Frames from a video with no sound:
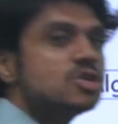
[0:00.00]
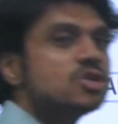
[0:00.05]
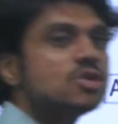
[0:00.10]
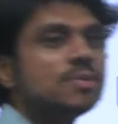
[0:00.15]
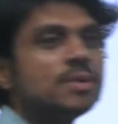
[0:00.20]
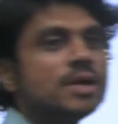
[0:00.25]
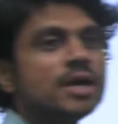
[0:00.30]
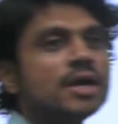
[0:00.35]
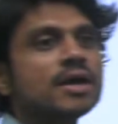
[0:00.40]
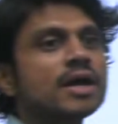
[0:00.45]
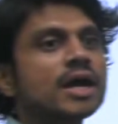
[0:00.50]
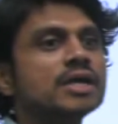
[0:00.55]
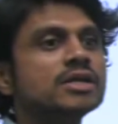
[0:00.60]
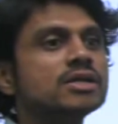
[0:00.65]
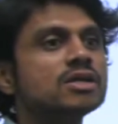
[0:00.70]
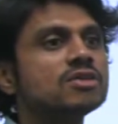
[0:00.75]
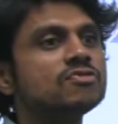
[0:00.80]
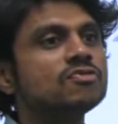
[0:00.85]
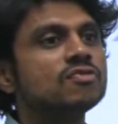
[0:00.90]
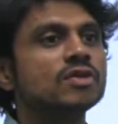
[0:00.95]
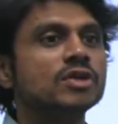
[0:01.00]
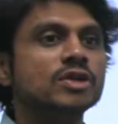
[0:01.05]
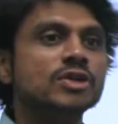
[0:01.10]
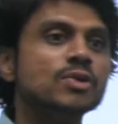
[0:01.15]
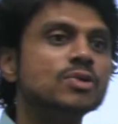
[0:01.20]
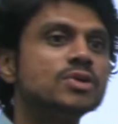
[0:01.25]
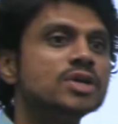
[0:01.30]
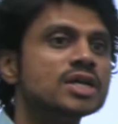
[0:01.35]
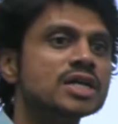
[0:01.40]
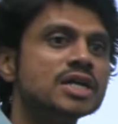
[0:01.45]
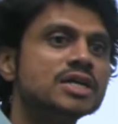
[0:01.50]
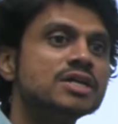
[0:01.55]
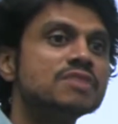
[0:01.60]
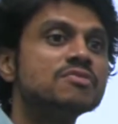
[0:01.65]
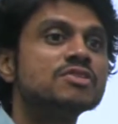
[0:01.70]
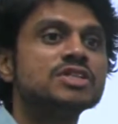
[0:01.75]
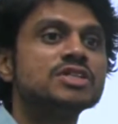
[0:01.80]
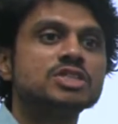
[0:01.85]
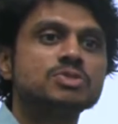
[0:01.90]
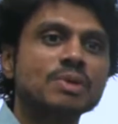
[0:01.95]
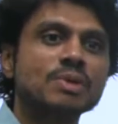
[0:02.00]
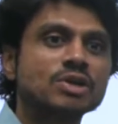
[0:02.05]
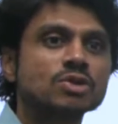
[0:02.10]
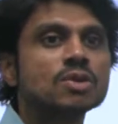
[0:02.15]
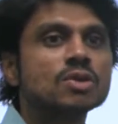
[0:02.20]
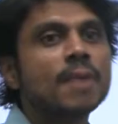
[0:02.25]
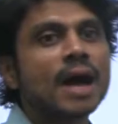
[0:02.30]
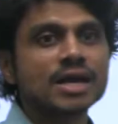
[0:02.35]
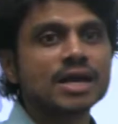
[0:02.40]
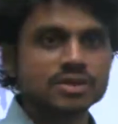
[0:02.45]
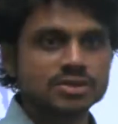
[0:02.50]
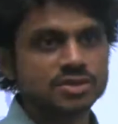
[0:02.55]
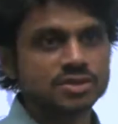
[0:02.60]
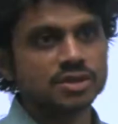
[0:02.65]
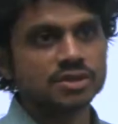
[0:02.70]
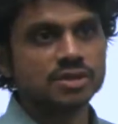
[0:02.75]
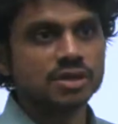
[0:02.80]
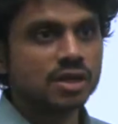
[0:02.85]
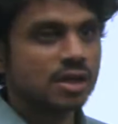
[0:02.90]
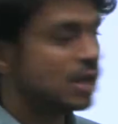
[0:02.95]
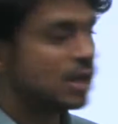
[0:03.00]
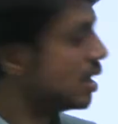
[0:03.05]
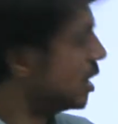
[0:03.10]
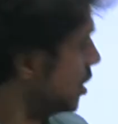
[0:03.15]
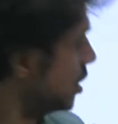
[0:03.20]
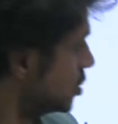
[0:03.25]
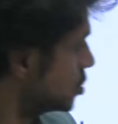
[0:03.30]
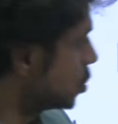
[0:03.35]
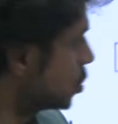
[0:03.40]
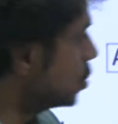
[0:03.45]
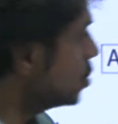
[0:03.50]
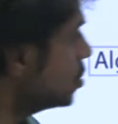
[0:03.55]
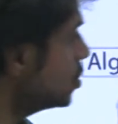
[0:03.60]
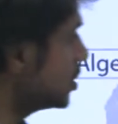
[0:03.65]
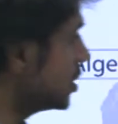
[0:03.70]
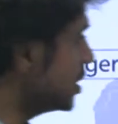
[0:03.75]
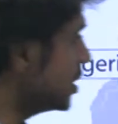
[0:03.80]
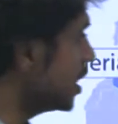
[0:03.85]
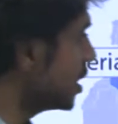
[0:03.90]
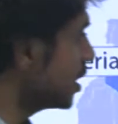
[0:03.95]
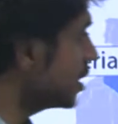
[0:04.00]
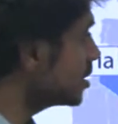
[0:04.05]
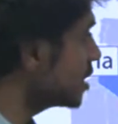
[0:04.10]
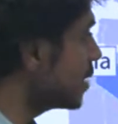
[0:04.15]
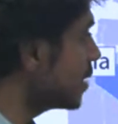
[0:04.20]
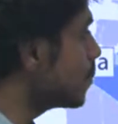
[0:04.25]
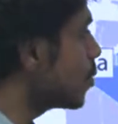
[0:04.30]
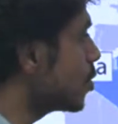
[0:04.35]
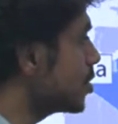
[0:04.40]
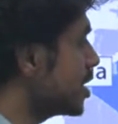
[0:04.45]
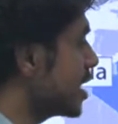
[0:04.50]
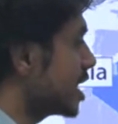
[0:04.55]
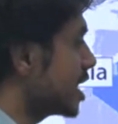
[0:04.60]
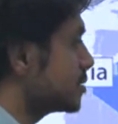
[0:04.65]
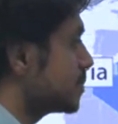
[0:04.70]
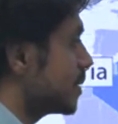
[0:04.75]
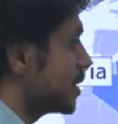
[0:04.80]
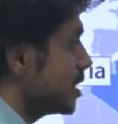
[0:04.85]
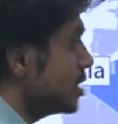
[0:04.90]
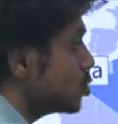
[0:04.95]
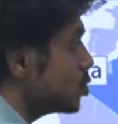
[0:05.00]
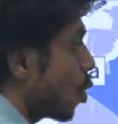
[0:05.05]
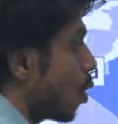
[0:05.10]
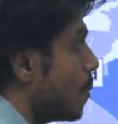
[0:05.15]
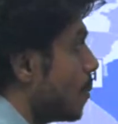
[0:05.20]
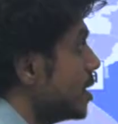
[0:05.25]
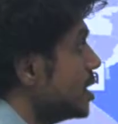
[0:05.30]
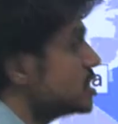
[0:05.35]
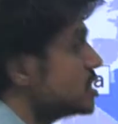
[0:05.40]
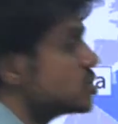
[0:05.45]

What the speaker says: to be a kind of neutral country with respect to the Pakistan. So here the important aspect is Oman is